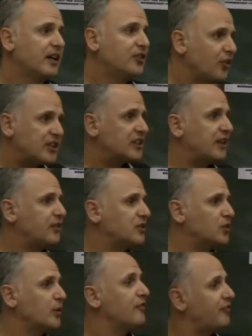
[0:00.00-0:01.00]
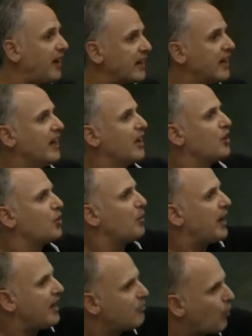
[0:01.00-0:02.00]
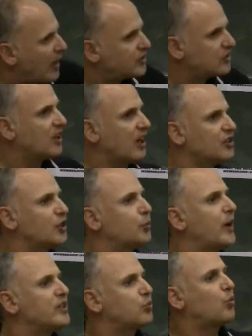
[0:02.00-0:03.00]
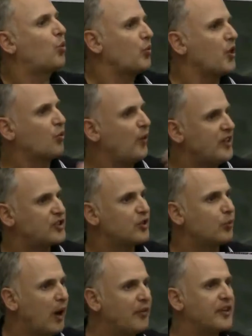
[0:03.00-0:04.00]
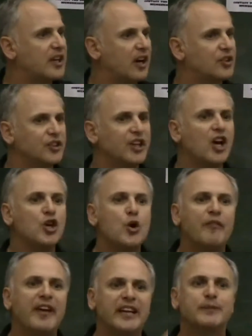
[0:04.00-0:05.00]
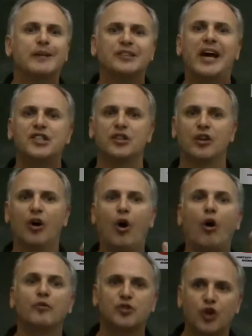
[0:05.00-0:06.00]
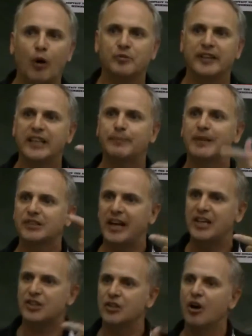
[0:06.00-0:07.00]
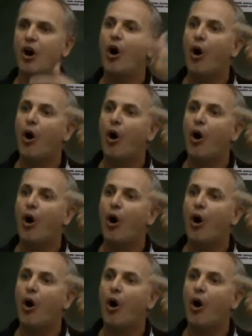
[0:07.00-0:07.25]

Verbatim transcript: Not necessarily at all. In fact, in Western countries, where you're rich and wealthy countries, you have an expectation of jobs, an expectation